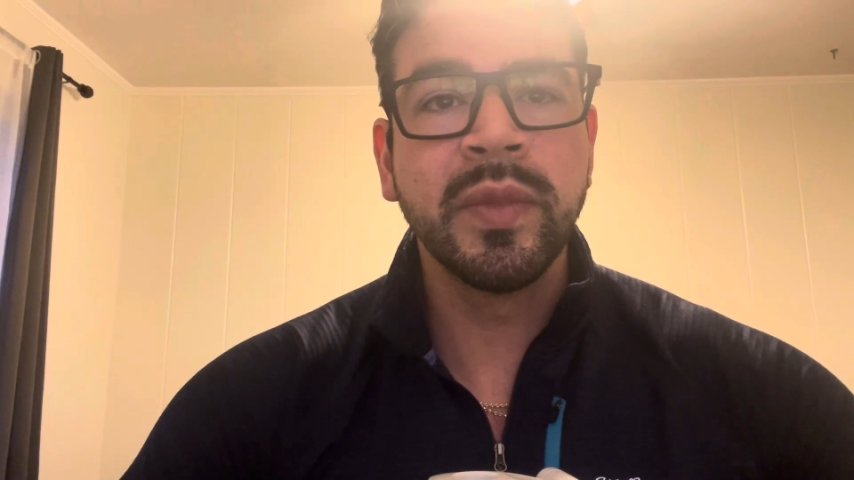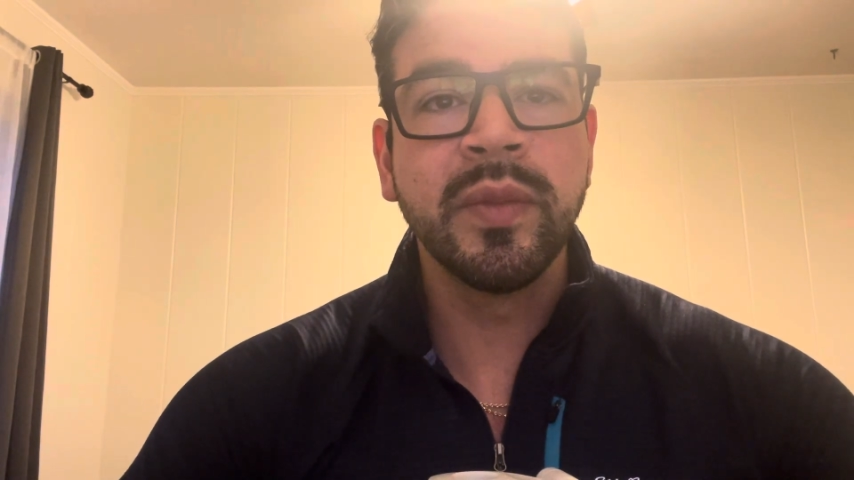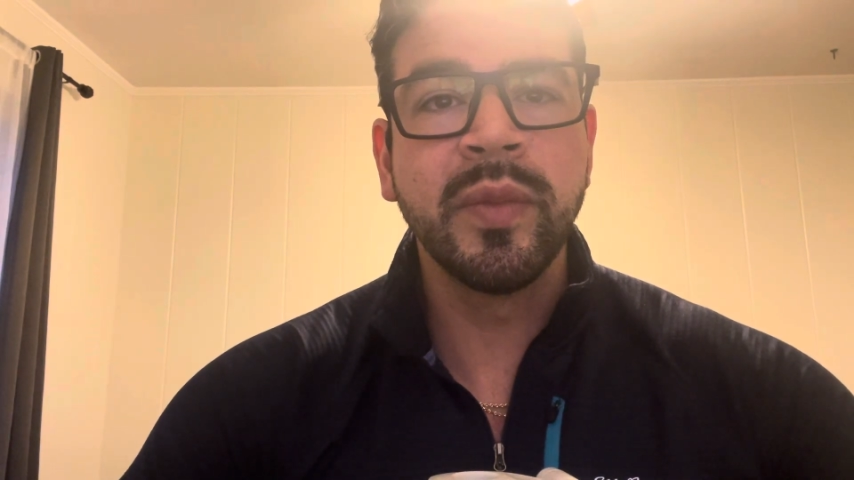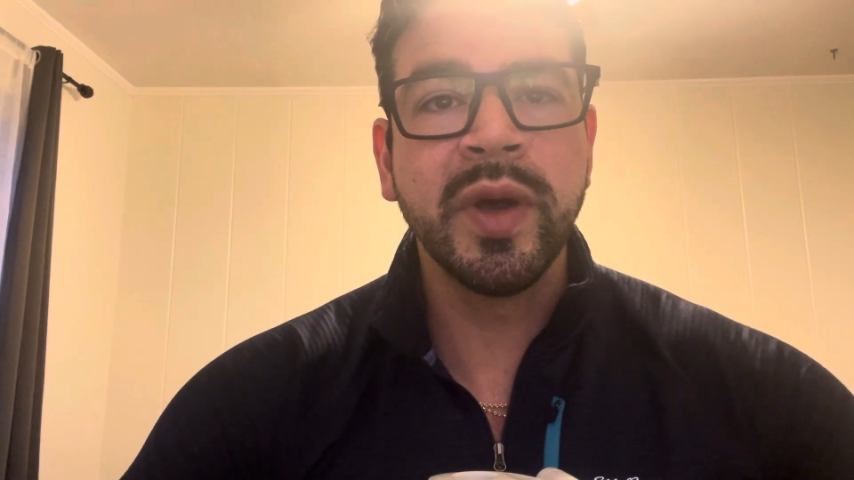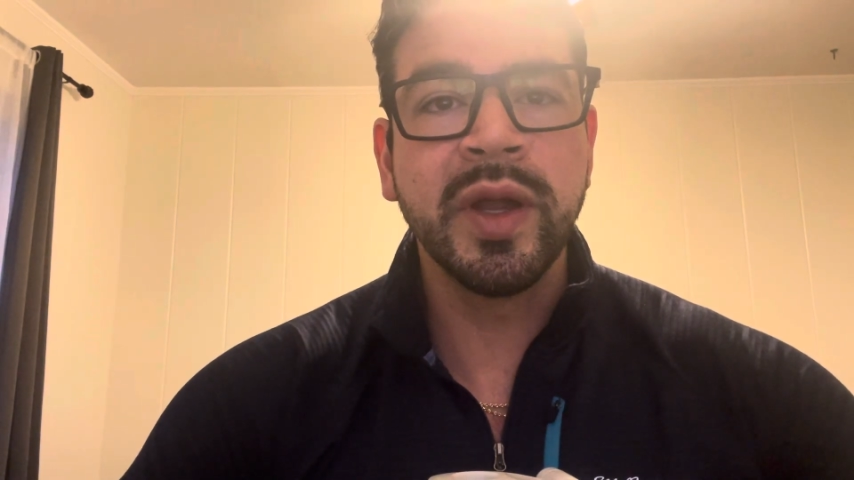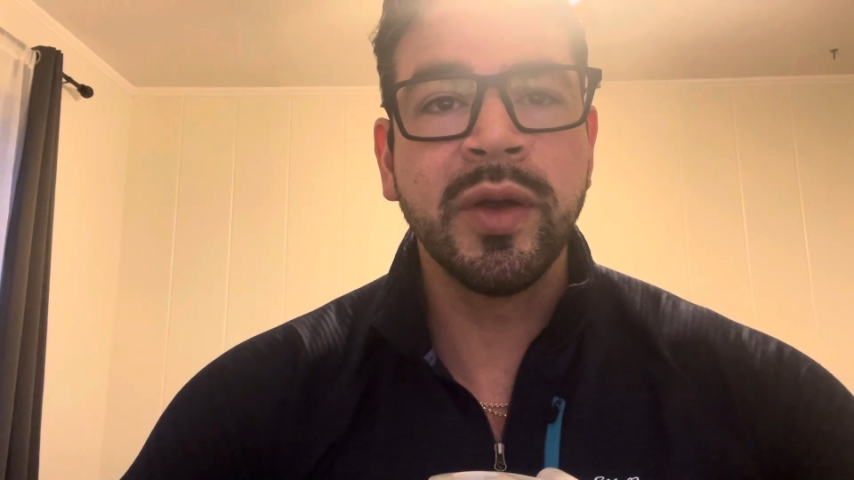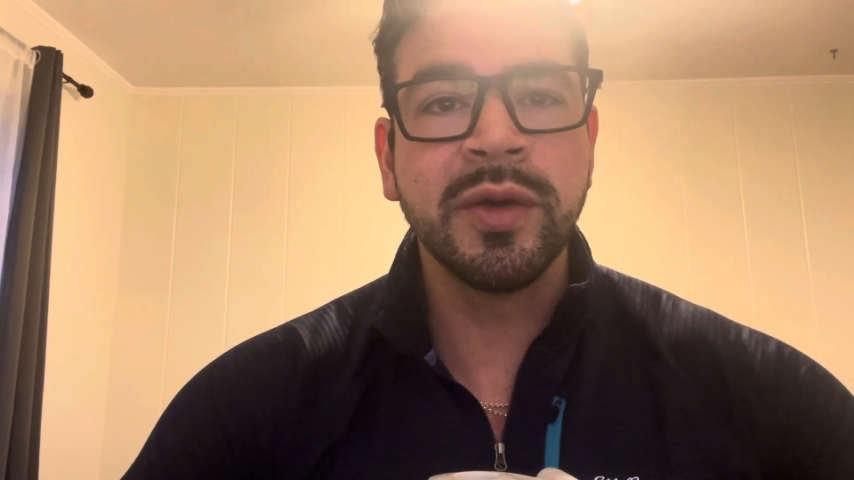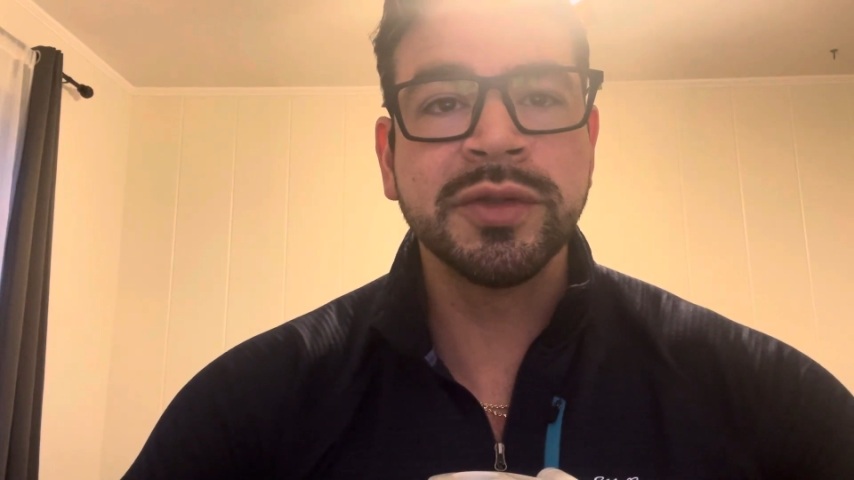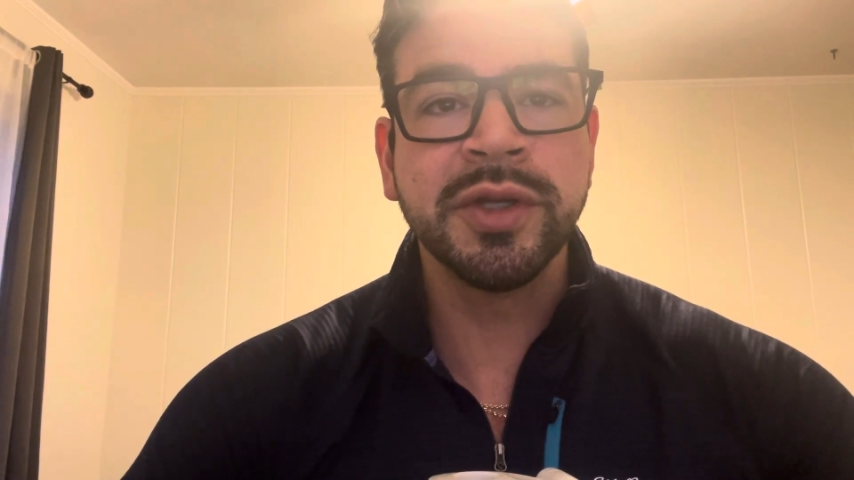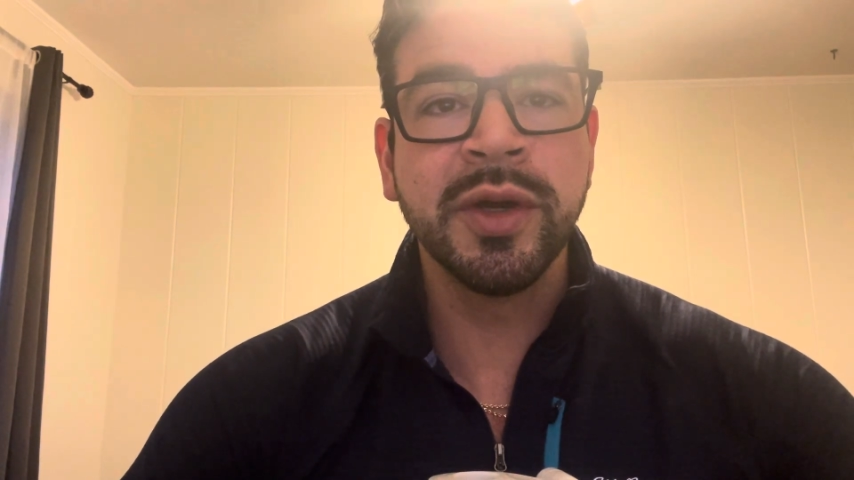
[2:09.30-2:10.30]
But
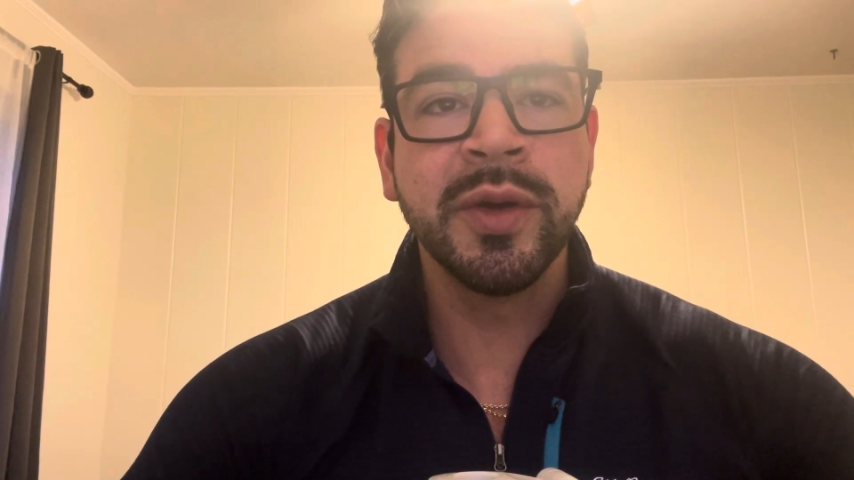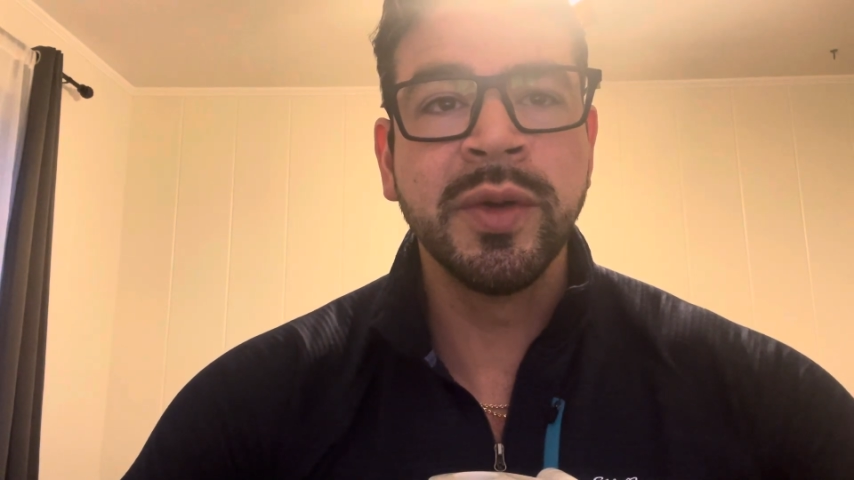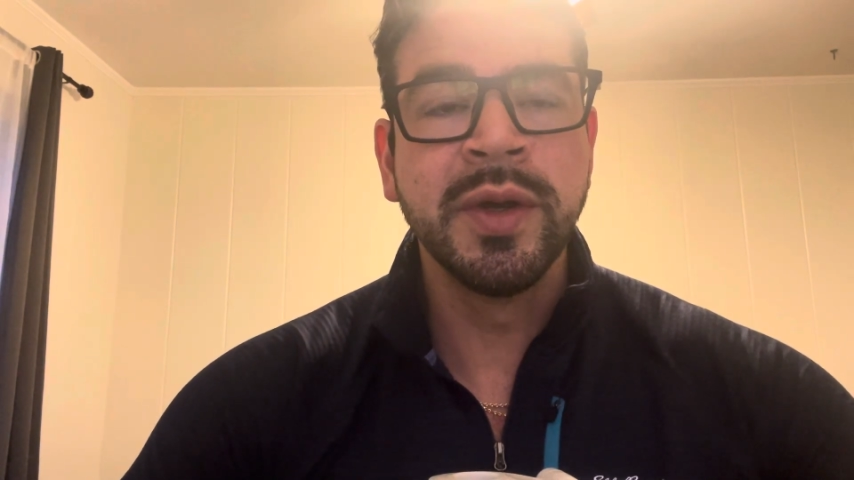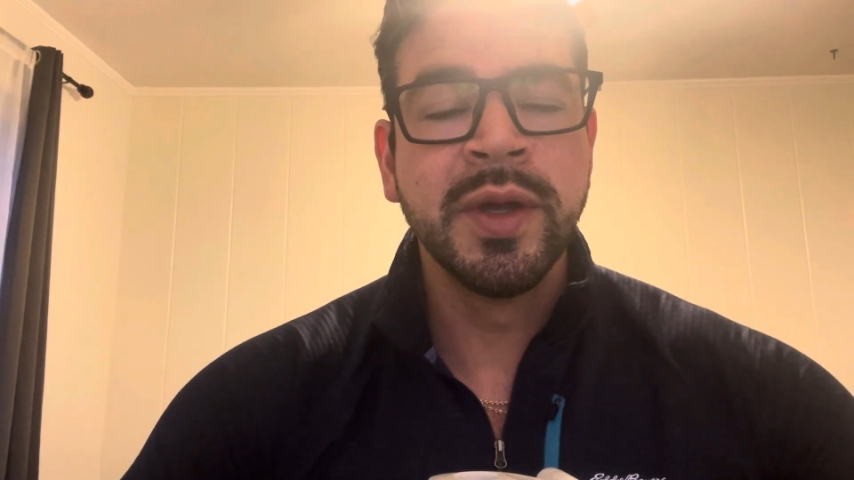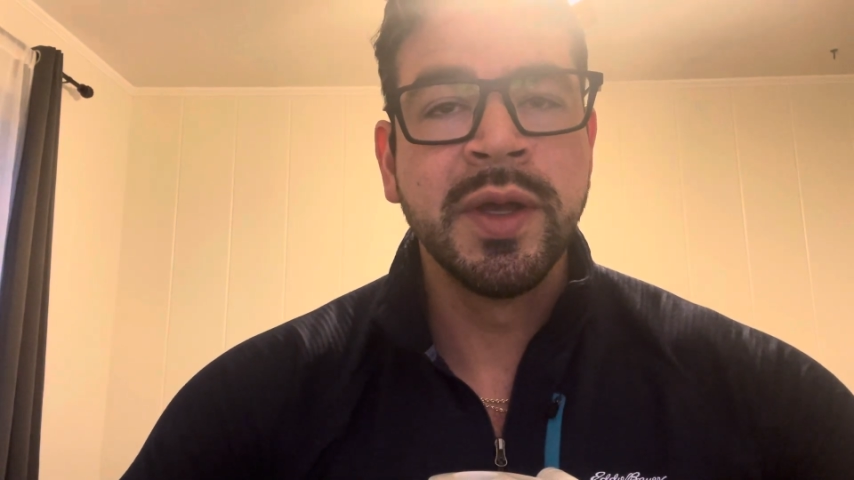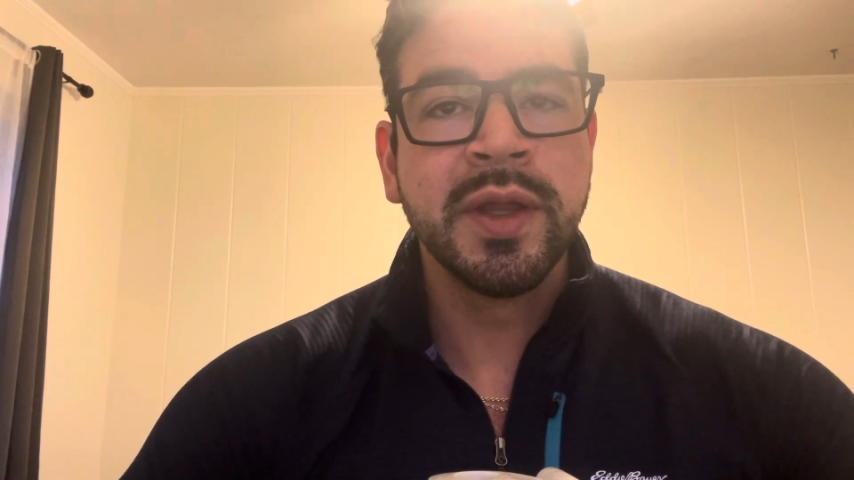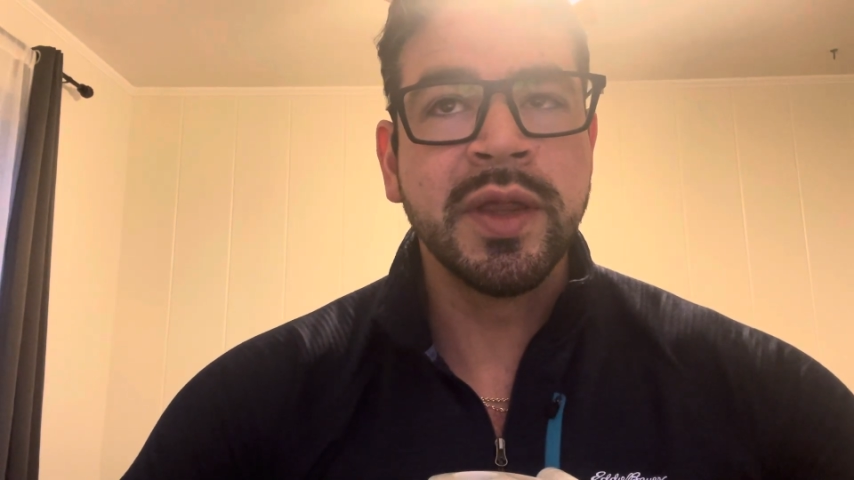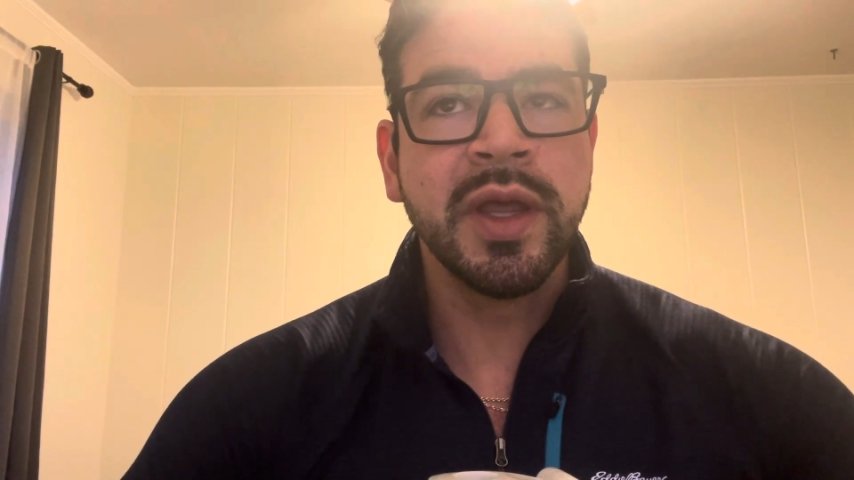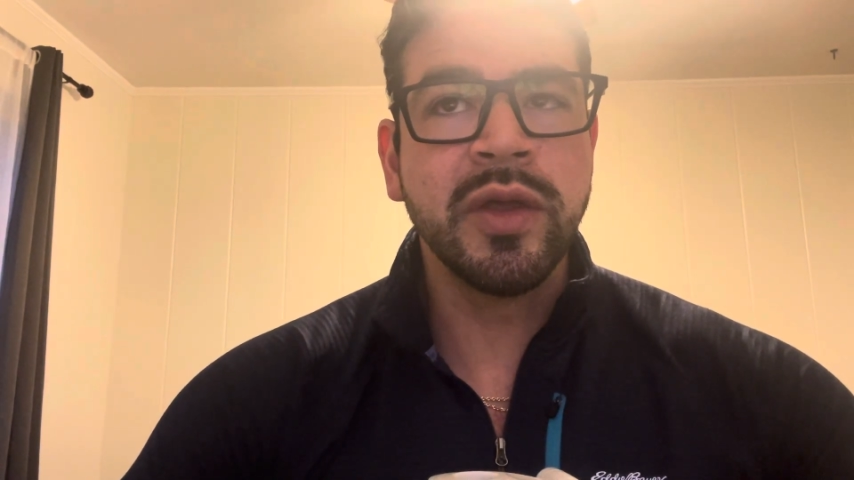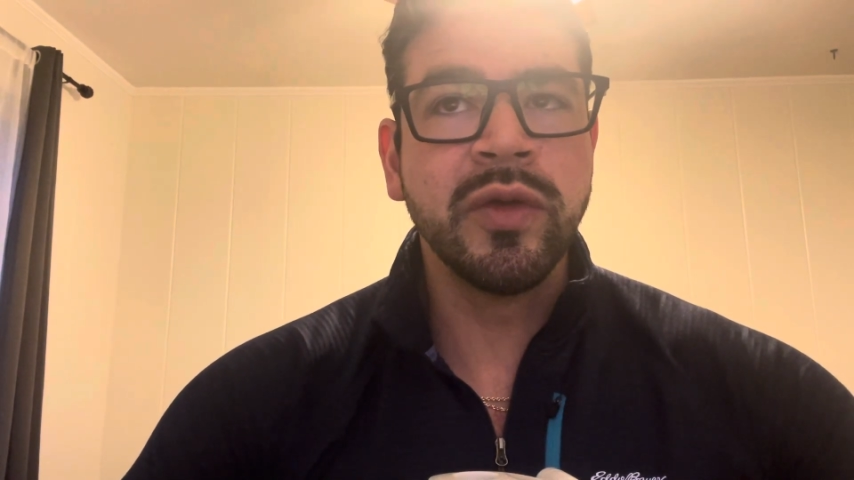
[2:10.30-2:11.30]
also
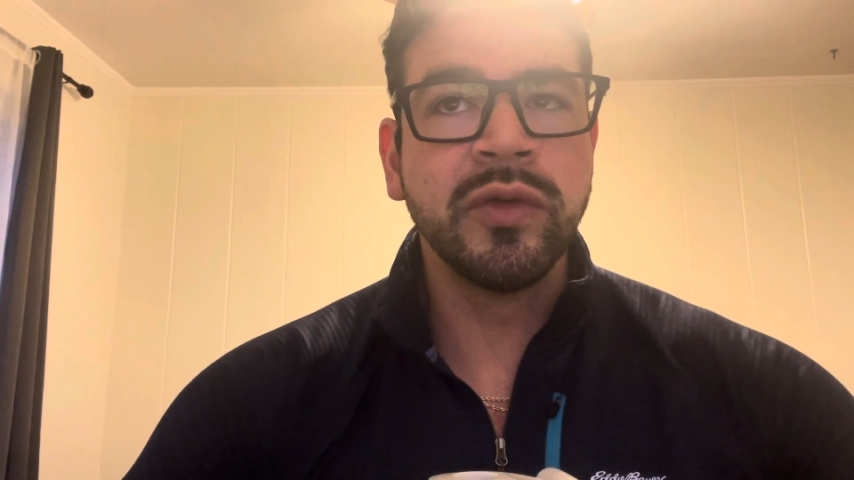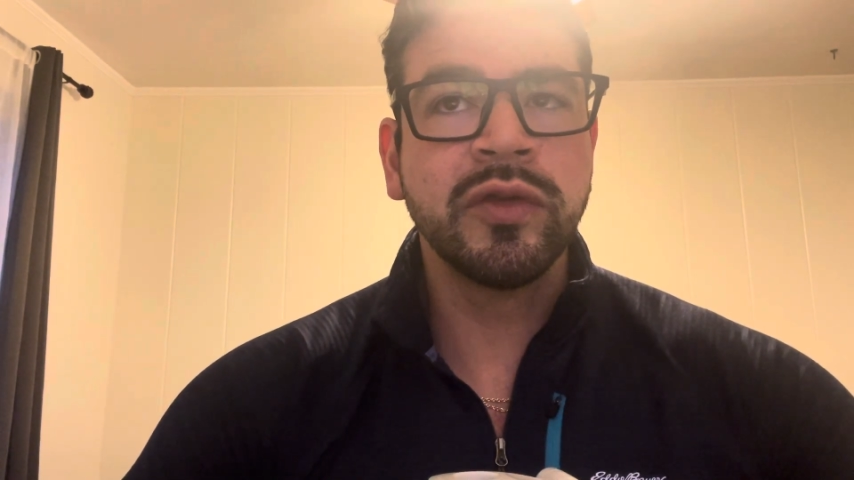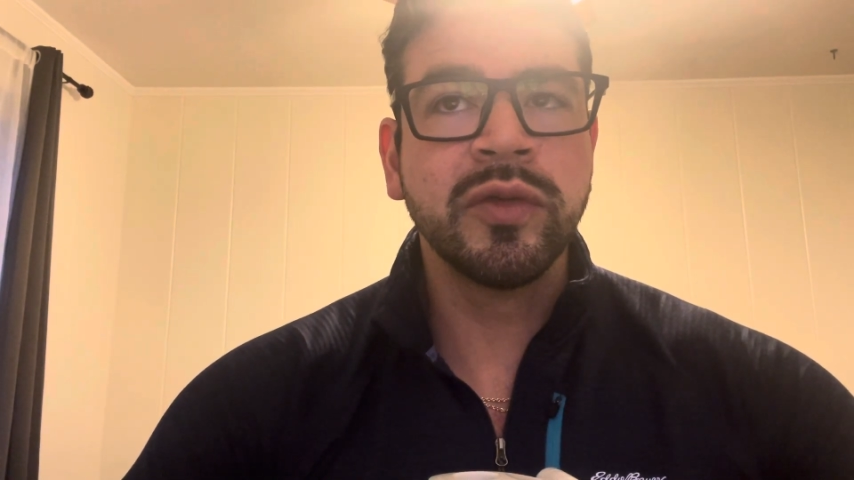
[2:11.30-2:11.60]
they